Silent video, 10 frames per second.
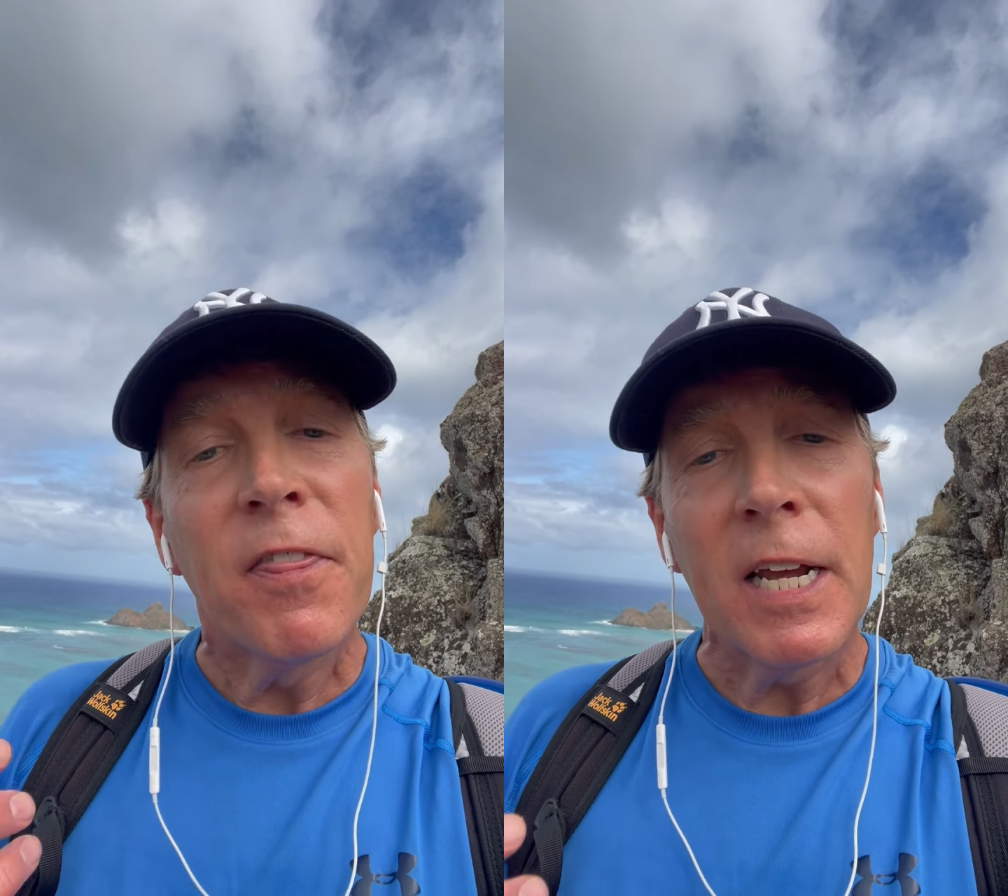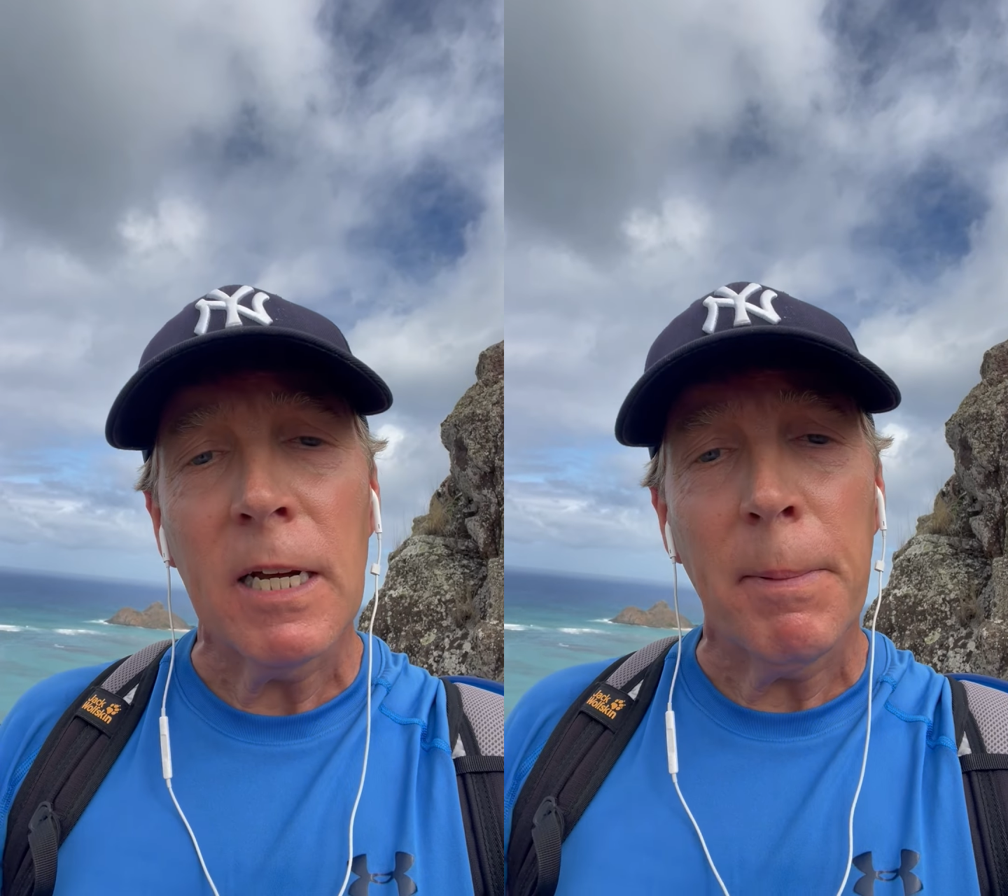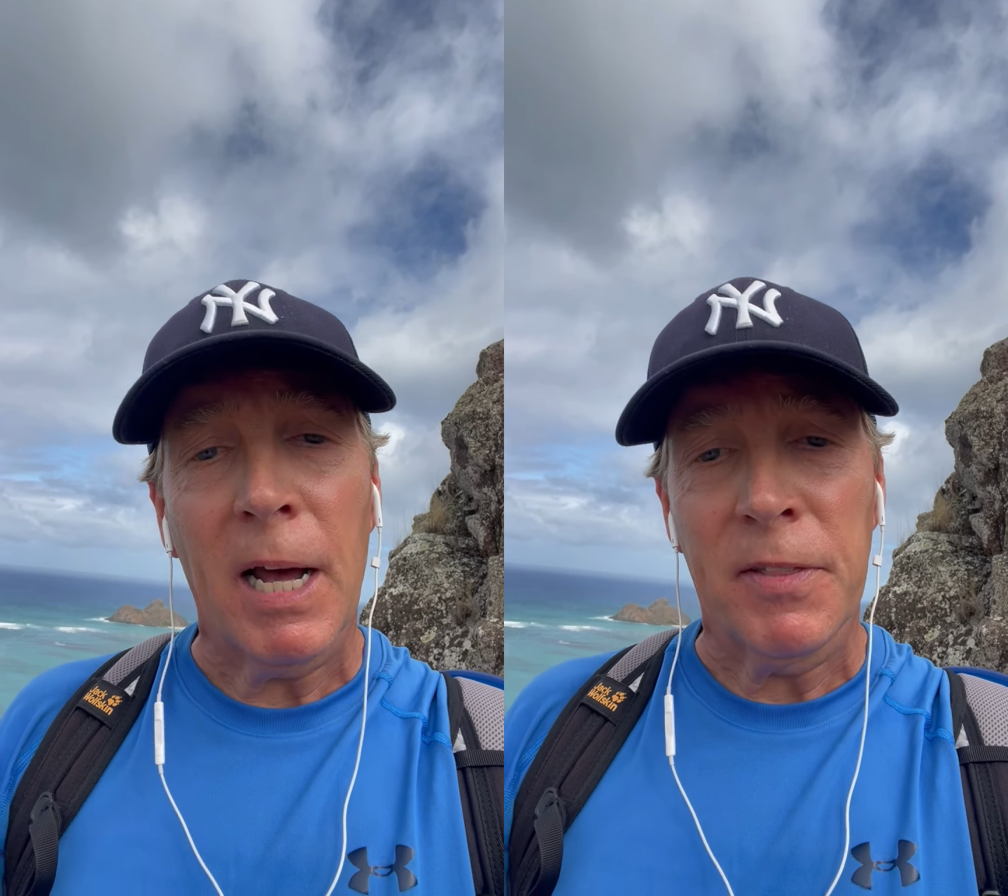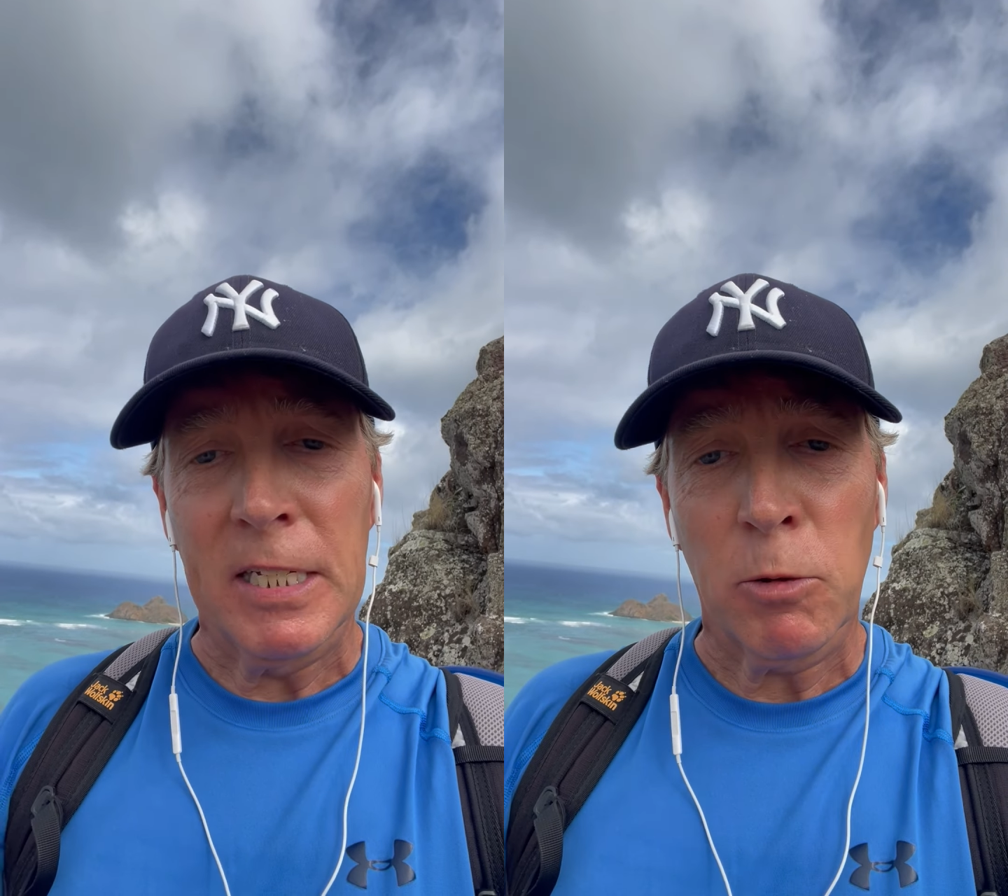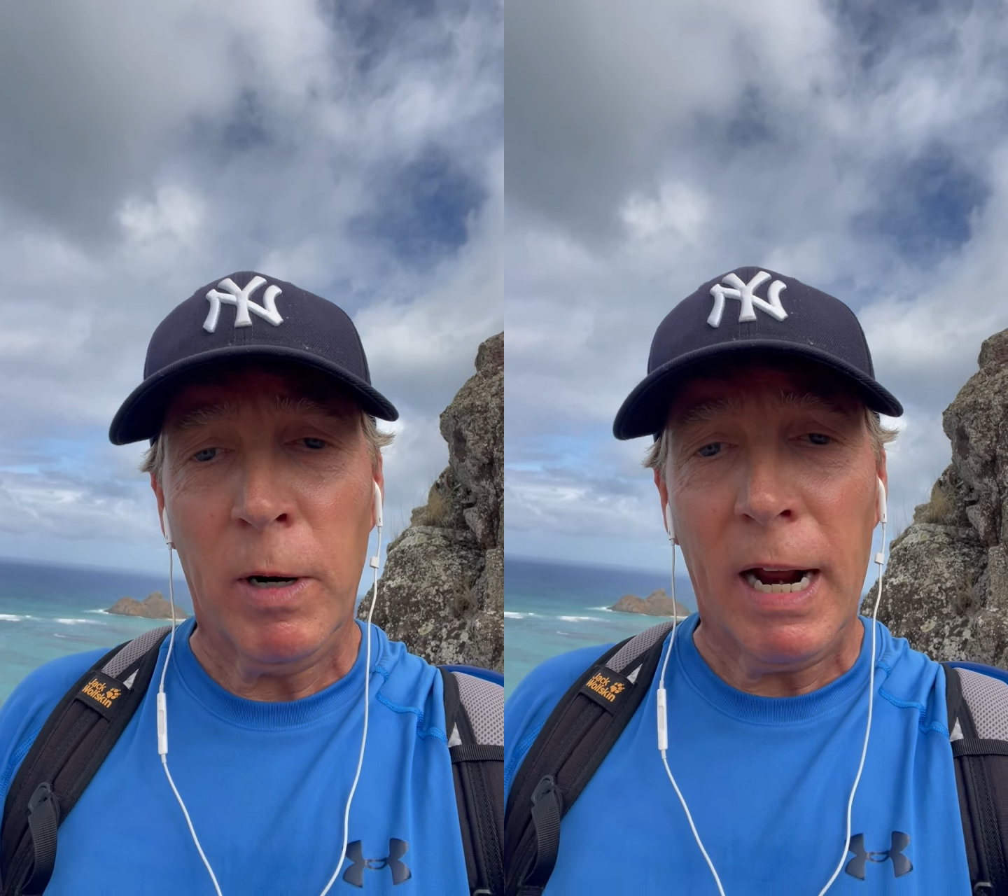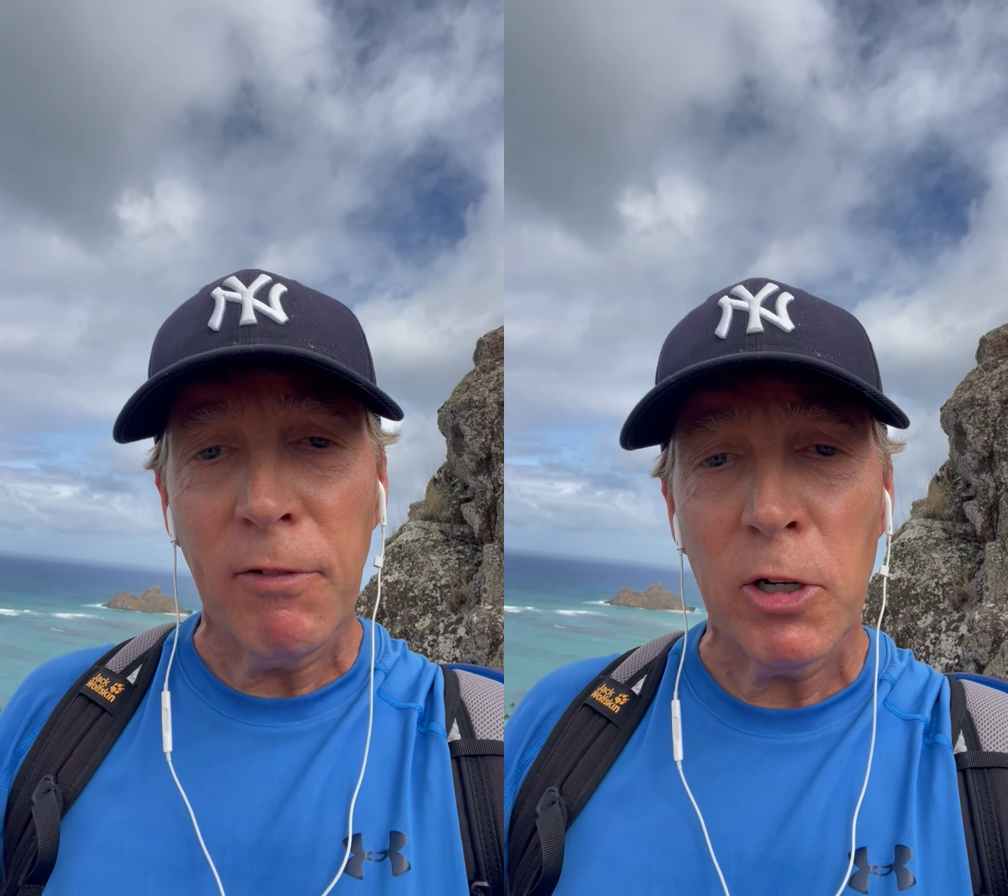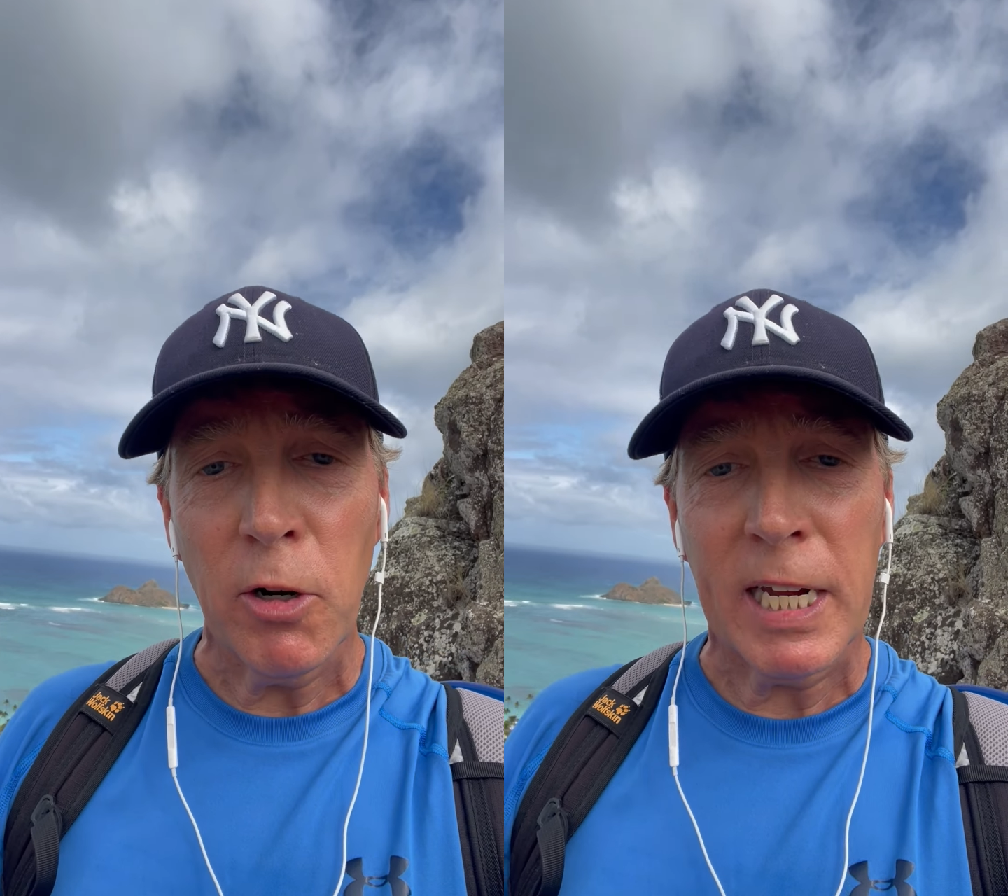Think about this. Whenever your